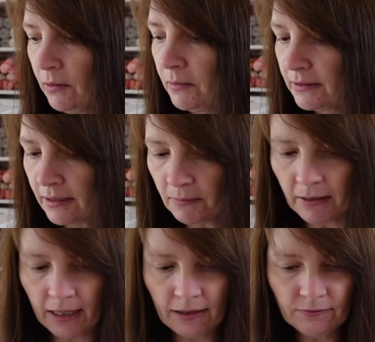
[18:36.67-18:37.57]
Oh, I'll tell you
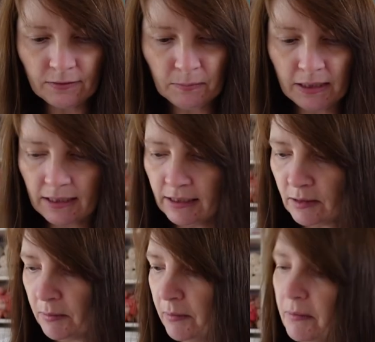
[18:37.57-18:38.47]
what, I have made a
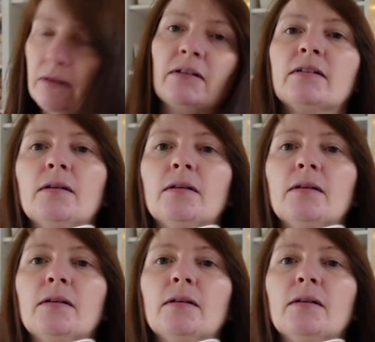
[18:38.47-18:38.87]
little bit of progress